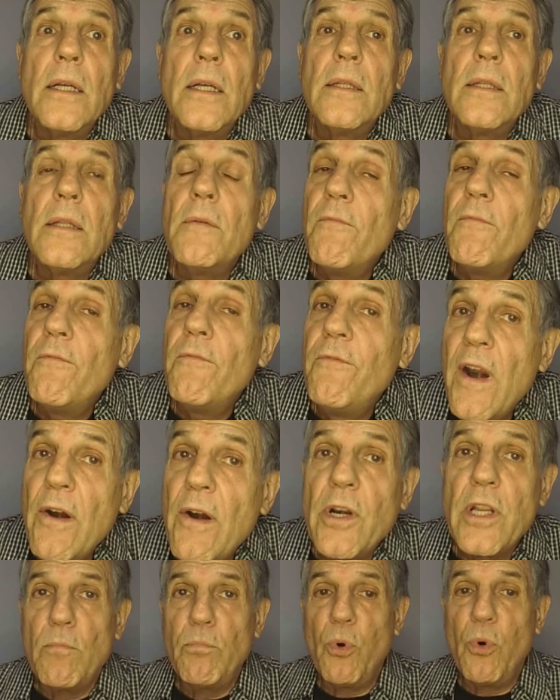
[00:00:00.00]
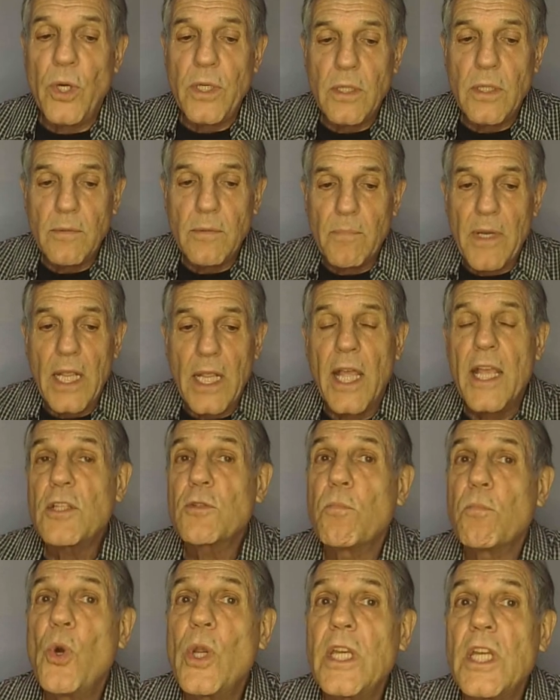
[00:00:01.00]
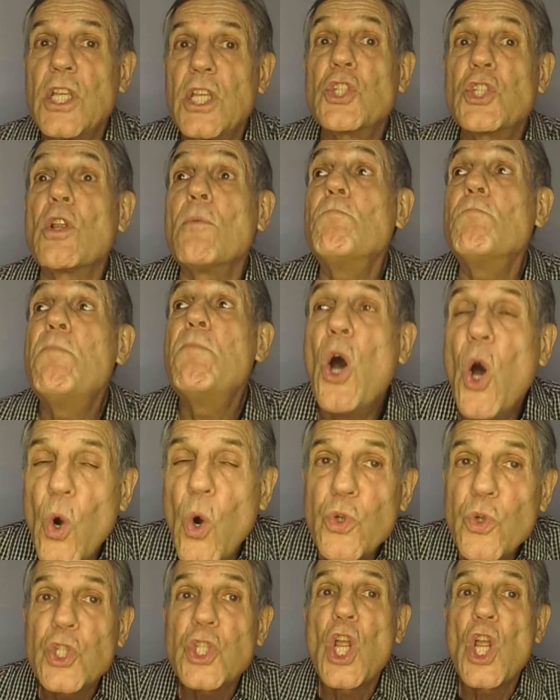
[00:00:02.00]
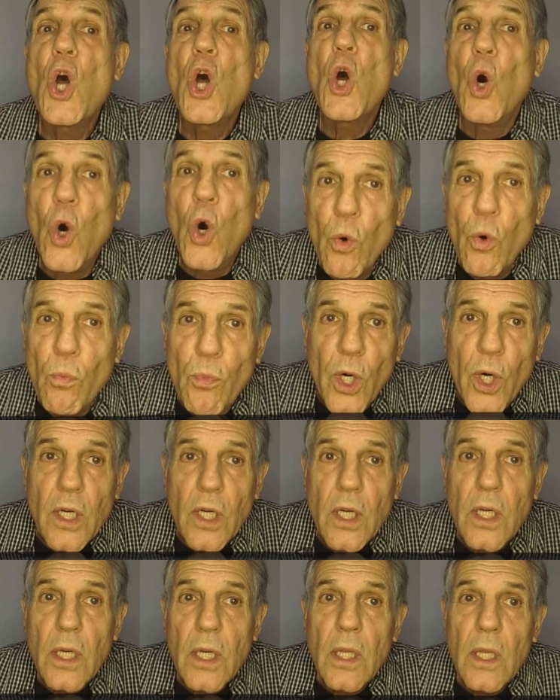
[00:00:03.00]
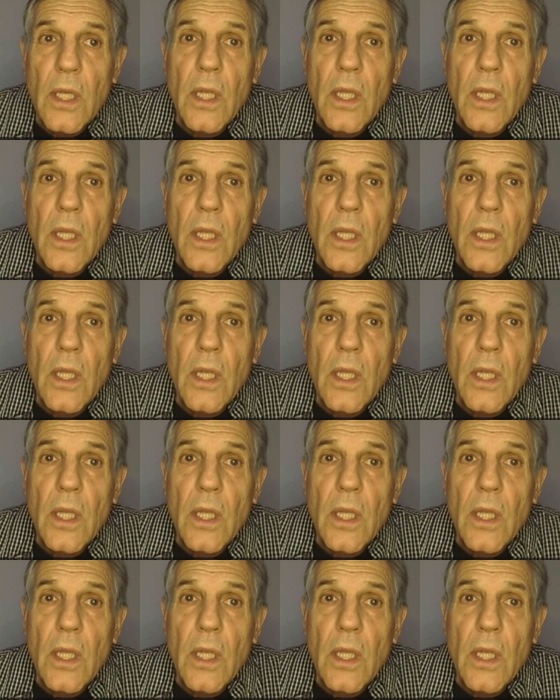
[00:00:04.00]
Very important, my last point is to post homework